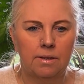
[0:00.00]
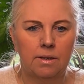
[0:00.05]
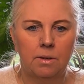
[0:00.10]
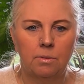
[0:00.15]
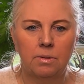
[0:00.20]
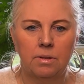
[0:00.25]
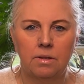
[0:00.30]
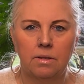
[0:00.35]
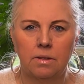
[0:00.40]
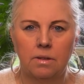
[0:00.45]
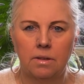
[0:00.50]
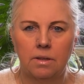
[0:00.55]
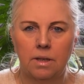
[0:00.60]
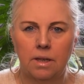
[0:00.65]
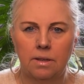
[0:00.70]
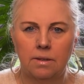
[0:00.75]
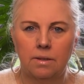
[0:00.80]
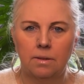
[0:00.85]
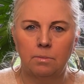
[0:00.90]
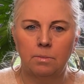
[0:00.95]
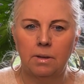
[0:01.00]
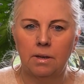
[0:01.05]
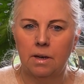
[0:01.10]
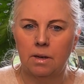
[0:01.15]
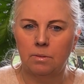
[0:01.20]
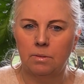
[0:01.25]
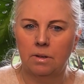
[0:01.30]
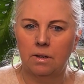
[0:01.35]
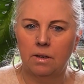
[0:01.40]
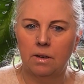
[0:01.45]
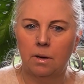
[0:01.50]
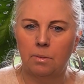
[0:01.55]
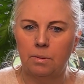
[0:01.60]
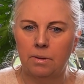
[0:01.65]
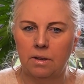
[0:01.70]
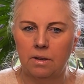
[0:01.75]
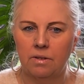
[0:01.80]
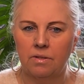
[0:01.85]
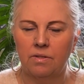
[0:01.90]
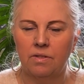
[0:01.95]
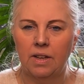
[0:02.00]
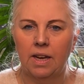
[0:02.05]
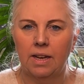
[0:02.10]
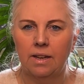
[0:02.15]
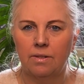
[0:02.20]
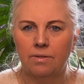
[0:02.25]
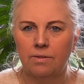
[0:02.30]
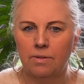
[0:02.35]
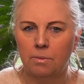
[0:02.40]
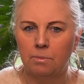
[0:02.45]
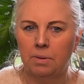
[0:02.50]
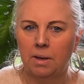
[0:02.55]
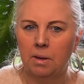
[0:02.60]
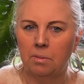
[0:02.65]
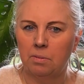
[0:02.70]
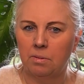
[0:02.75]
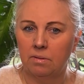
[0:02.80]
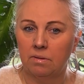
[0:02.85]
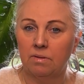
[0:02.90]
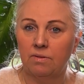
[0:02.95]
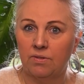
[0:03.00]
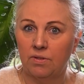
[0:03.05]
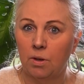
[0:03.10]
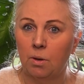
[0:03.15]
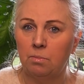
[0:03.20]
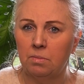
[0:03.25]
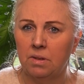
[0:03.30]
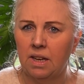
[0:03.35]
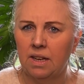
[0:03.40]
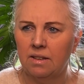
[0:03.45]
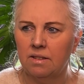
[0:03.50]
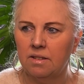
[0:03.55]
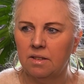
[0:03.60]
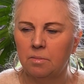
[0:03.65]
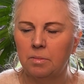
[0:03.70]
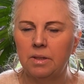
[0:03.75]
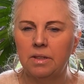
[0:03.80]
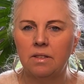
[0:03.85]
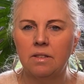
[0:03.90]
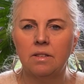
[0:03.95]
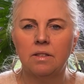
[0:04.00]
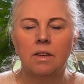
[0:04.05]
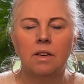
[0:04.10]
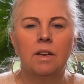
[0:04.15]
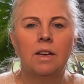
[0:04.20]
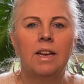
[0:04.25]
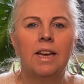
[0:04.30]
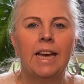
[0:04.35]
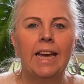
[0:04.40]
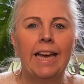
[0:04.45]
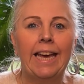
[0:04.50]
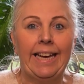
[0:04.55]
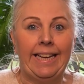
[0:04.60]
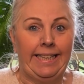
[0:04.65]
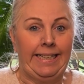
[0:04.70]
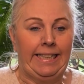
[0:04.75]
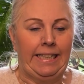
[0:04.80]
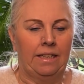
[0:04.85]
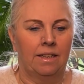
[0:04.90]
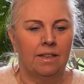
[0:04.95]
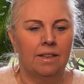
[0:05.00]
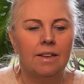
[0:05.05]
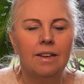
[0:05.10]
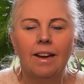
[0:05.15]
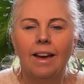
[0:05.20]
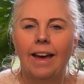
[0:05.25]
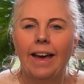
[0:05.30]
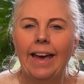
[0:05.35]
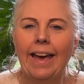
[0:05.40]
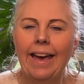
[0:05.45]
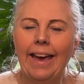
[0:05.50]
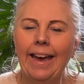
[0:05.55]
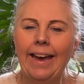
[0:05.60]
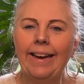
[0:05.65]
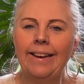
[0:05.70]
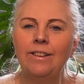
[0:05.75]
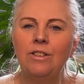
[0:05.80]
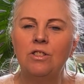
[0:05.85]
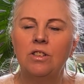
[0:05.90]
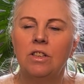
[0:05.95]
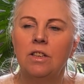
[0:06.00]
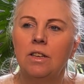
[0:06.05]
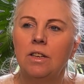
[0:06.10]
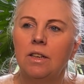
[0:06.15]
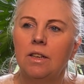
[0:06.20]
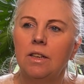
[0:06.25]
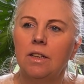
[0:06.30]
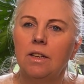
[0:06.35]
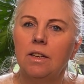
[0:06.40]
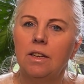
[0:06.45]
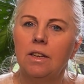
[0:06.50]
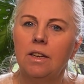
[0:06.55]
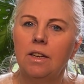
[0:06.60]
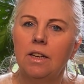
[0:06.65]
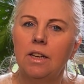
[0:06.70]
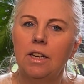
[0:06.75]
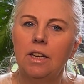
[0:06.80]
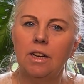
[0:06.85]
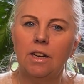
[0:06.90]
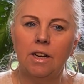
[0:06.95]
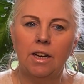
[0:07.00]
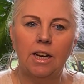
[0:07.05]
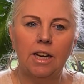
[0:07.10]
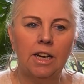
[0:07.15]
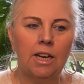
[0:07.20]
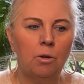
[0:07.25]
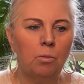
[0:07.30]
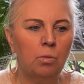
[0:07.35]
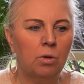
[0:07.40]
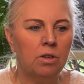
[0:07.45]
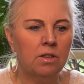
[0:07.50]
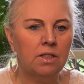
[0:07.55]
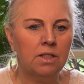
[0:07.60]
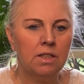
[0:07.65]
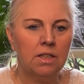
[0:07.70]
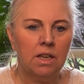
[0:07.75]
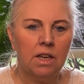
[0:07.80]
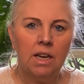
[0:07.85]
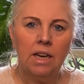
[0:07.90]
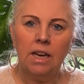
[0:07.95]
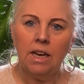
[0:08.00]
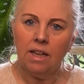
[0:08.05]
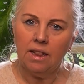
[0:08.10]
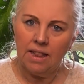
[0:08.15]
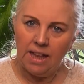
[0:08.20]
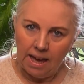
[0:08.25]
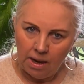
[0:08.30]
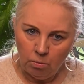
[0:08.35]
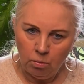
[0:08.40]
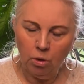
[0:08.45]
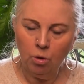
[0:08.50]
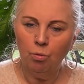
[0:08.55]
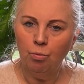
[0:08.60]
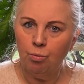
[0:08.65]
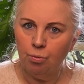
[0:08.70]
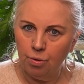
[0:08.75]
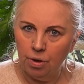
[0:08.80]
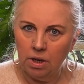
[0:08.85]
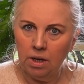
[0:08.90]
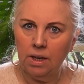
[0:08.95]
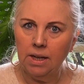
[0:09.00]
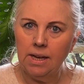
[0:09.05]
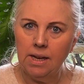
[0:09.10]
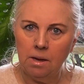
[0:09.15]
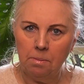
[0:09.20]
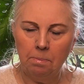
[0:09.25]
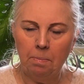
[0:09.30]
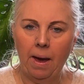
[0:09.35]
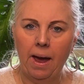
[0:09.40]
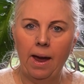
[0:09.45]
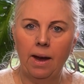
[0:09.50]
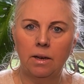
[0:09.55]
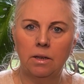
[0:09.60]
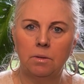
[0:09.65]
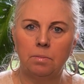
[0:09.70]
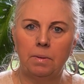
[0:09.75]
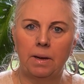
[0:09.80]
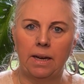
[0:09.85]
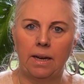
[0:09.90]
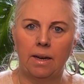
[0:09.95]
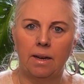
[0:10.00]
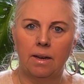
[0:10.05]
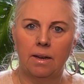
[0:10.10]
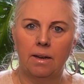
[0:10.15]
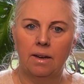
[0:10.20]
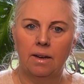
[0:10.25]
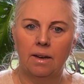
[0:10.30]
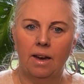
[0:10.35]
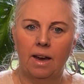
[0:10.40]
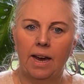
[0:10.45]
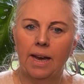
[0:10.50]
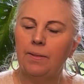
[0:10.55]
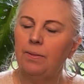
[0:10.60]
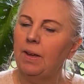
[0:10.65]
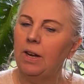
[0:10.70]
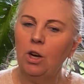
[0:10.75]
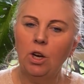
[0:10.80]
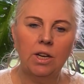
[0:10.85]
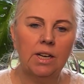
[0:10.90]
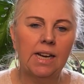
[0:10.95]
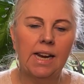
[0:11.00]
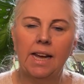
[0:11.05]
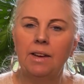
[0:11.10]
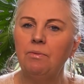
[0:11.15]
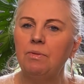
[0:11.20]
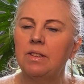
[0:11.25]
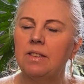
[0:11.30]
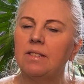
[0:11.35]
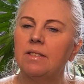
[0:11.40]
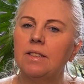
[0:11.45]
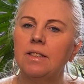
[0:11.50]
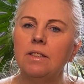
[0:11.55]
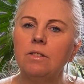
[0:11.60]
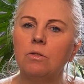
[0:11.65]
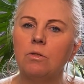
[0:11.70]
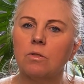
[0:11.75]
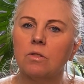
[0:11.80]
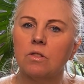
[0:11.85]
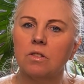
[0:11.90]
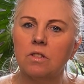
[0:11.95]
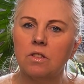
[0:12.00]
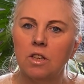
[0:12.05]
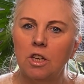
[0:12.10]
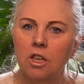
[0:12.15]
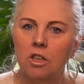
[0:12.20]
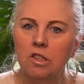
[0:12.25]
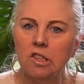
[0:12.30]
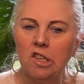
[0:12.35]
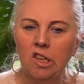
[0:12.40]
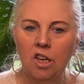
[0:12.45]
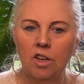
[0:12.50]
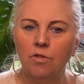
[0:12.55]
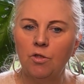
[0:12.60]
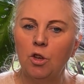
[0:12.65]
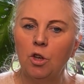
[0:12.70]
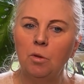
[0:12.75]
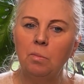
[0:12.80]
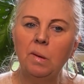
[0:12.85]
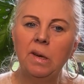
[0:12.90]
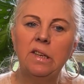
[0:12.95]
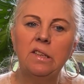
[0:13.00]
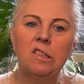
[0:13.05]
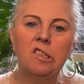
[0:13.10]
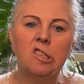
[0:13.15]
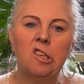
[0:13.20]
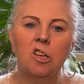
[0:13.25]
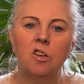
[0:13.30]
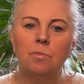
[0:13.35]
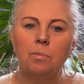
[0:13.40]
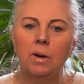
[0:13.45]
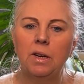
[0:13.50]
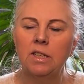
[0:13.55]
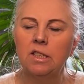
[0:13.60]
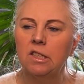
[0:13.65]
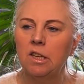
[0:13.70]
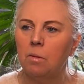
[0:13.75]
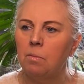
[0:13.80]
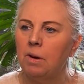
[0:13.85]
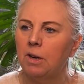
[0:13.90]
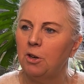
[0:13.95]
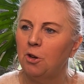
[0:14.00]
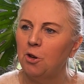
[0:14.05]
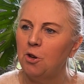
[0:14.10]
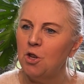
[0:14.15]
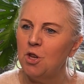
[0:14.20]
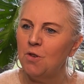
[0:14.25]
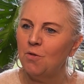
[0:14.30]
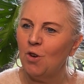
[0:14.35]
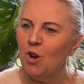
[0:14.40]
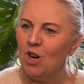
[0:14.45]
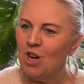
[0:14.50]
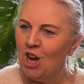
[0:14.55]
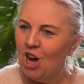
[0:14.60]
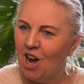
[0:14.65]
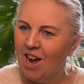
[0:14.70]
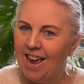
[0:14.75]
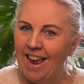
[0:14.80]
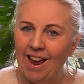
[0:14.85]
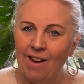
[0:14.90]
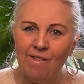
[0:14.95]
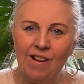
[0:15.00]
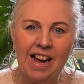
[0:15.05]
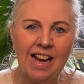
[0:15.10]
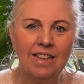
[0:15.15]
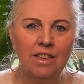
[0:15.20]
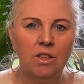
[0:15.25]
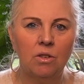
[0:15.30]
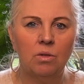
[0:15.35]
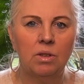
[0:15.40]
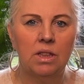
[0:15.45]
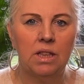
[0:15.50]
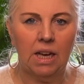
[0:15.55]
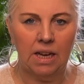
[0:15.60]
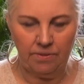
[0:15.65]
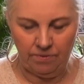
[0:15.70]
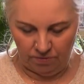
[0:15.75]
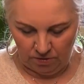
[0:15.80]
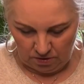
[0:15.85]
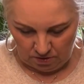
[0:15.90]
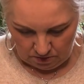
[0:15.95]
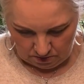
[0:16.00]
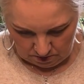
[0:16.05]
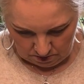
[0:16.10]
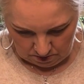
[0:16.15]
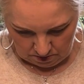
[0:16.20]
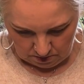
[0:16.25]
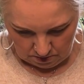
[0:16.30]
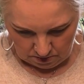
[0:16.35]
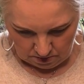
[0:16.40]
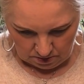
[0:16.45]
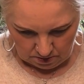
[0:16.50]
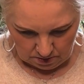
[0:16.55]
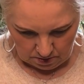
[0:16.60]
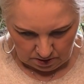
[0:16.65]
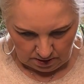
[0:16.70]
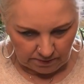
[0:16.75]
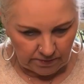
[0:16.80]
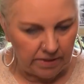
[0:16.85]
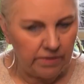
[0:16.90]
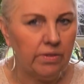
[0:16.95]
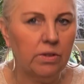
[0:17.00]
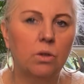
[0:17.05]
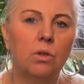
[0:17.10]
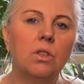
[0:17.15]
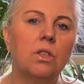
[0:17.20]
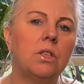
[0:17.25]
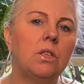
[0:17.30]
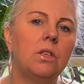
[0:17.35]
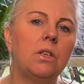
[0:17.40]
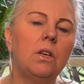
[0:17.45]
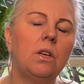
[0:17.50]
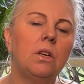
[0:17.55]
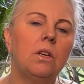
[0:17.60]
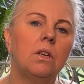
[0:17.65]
I wasn't the customer. I would cop a lot of flack from customers. And it was, that would really impact me. And then I didn't have the skills. So have you been served by someone who you've gone, hi, how are you? And they've gone, they haven't even looked at you.